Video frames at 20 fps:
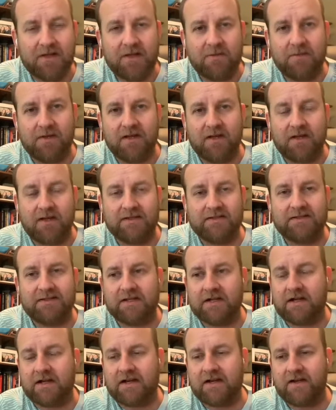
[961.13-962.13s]
because
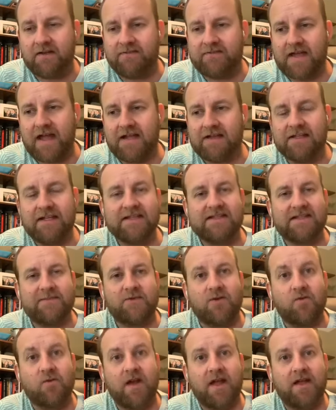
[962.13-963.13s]
that leads
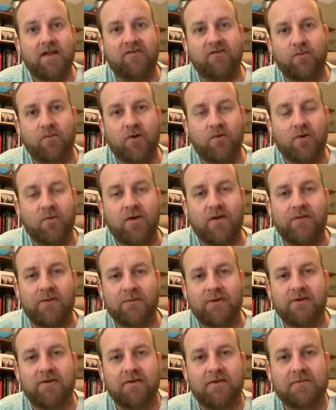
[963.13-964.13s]
them away from what we want
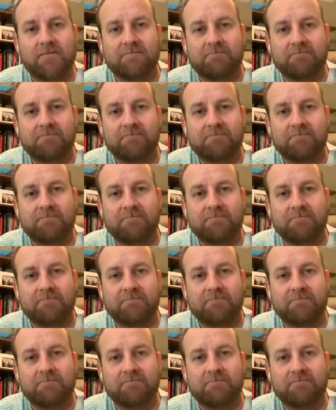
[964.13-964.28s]
them to do.